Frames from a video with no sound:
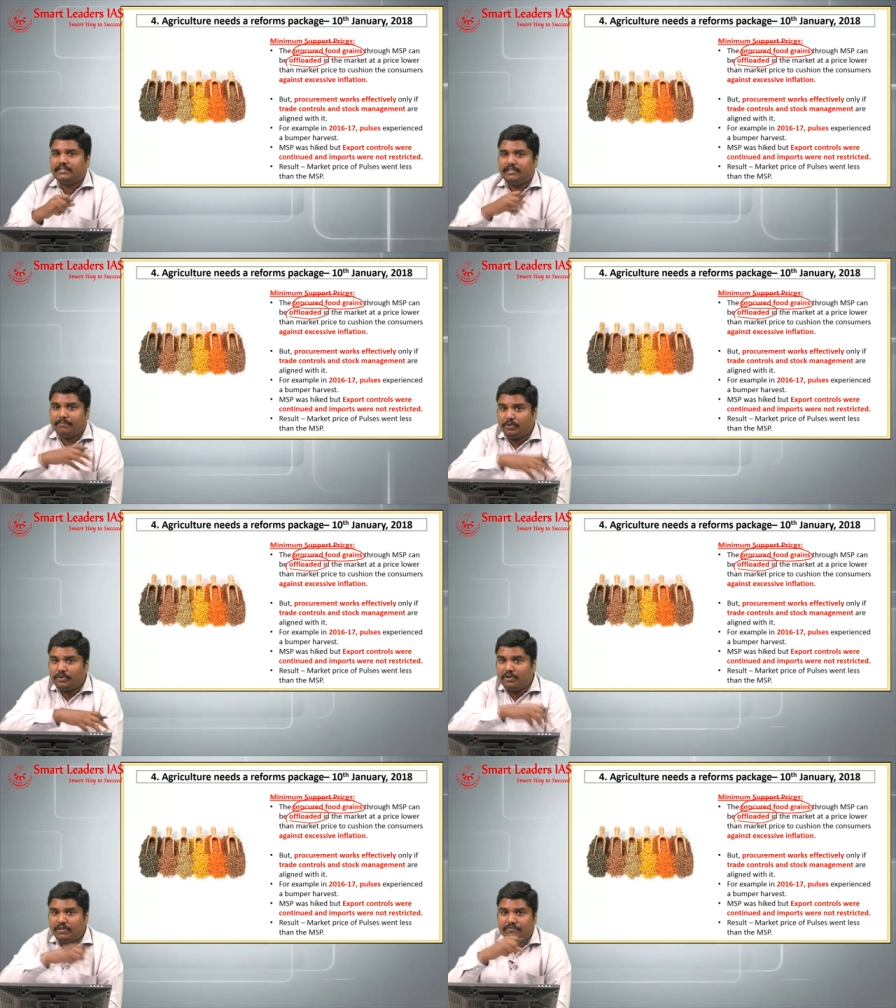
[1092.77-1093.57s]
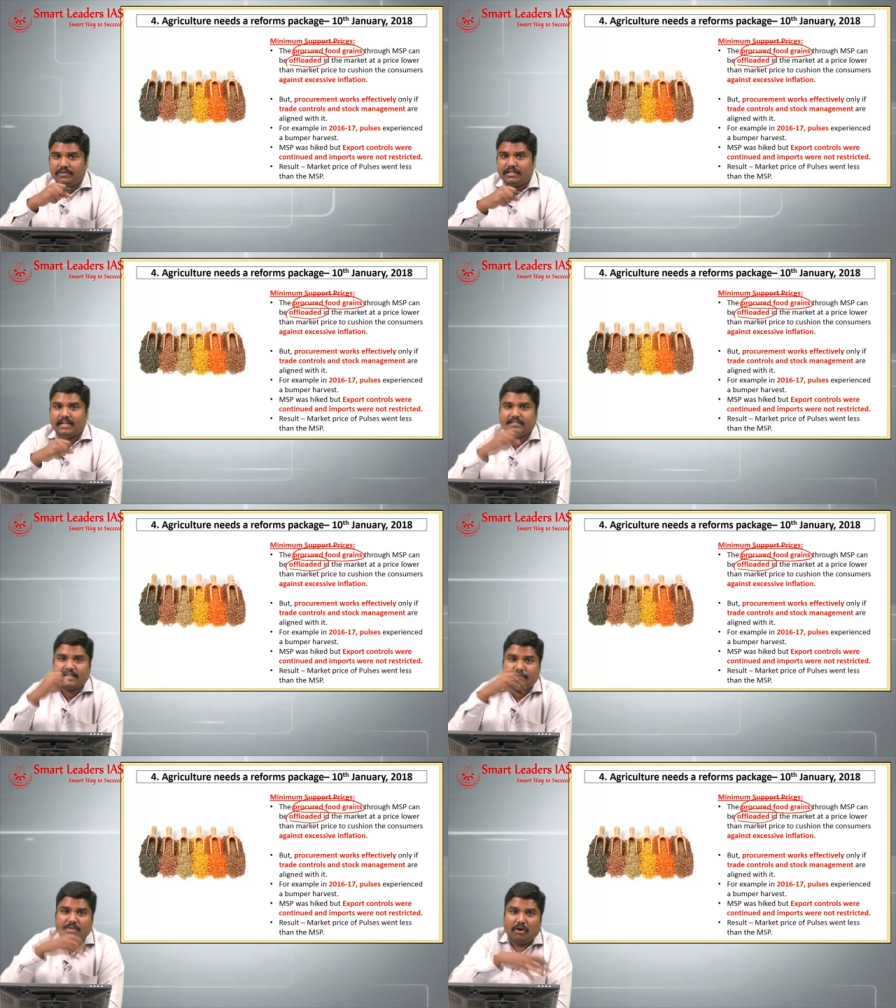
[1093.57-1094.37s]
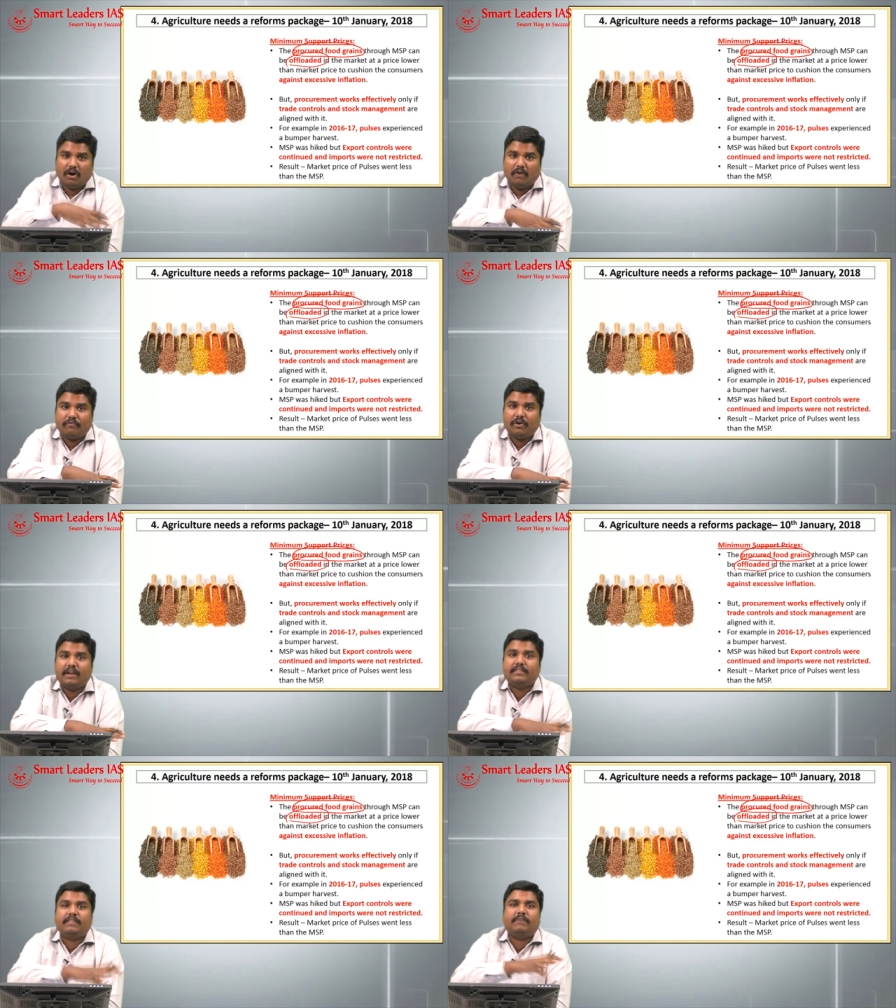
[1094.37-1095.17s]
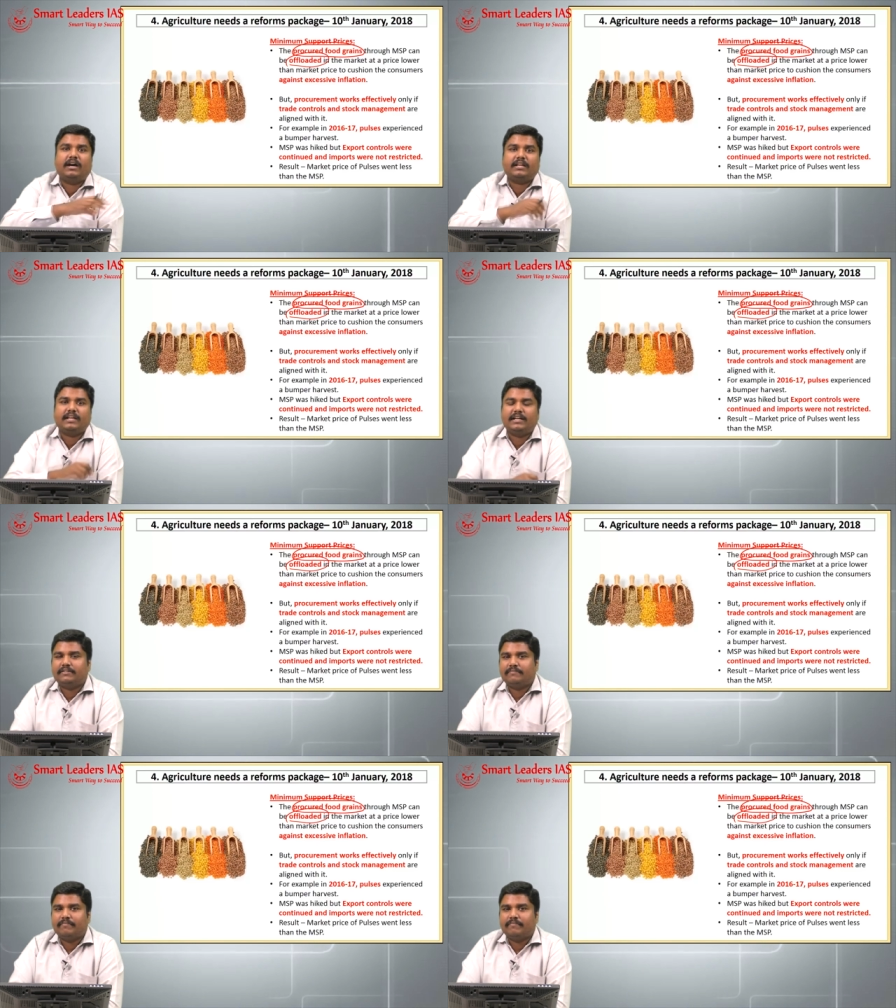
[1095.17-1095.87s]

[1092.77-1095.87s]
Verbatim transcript: The procured food grains can be offloaded in the market